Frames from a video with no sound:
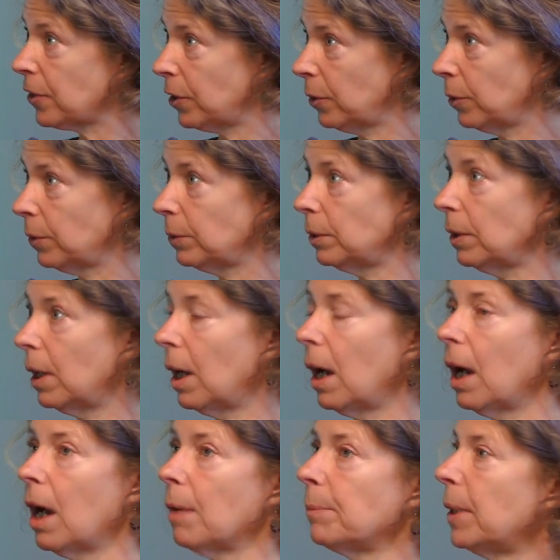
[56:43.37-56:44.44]
soon. Mm-hmm.
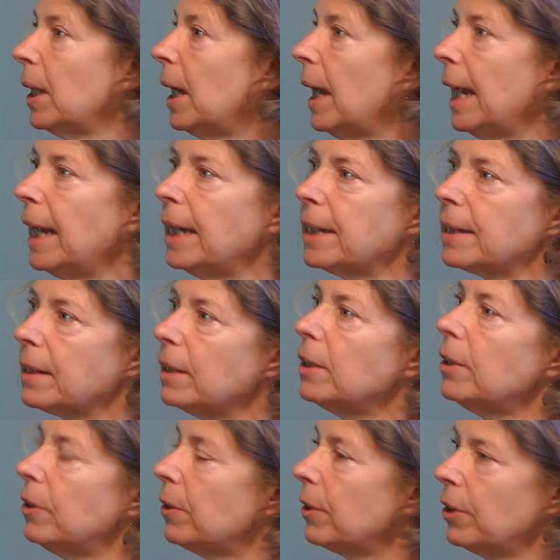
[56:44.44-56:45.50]
Um, it,
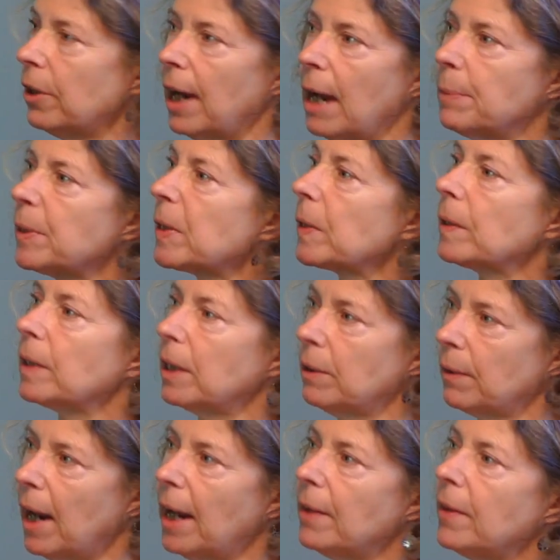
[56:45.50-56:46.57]
you're, you're absolutely
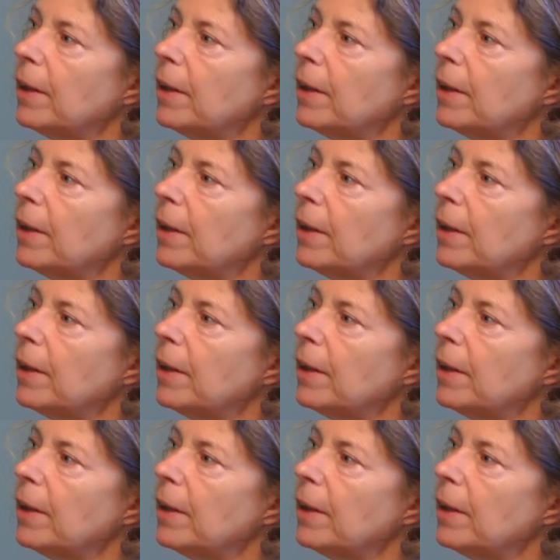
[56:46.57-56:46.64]
right.